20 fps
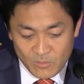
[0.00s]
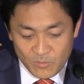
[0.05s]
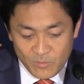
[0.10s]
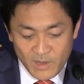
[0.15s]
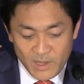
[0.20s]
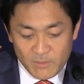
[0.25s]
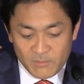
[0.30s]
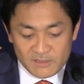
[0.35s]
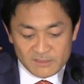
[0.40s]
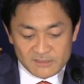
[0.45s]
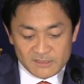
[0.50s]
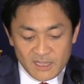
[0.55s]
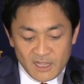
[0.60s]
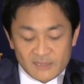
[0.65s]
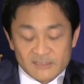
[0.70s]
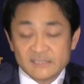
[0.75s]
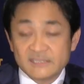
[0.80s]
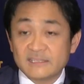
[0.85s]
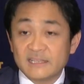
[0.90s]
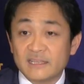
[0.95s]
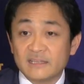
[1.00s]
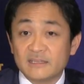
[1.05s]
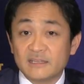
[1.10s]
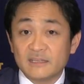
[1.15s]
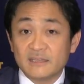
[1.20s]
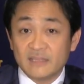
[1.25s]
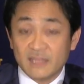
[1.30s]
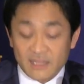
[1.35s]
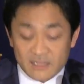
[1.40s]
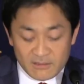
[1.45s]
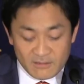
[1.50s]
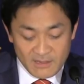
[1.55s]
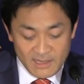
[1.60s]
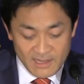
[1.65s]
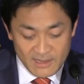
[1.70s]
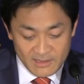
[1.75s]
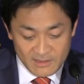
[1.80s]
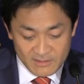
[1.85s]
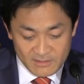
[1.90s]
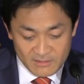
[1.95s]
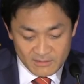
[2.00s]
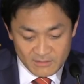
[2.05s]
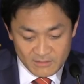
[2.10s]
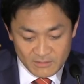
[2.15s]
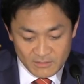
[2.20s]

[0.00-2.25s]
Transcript: we will not set a deadline